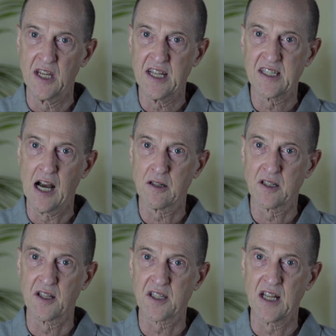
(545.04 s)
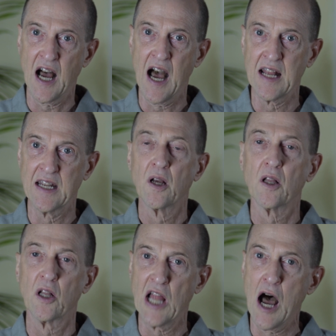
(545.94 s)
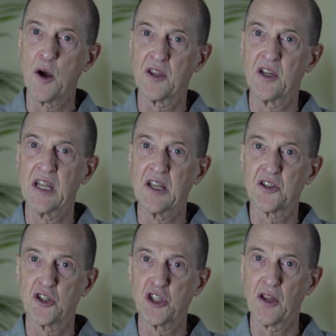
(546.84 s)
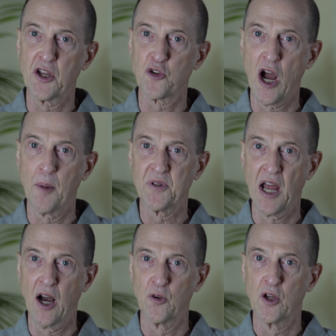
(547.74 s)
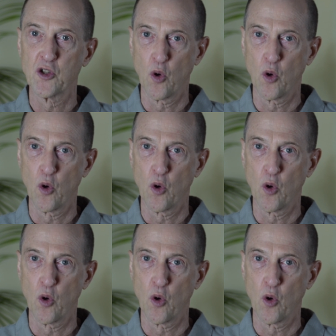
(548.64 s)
knees out to the side, allowing the knees to gently drop down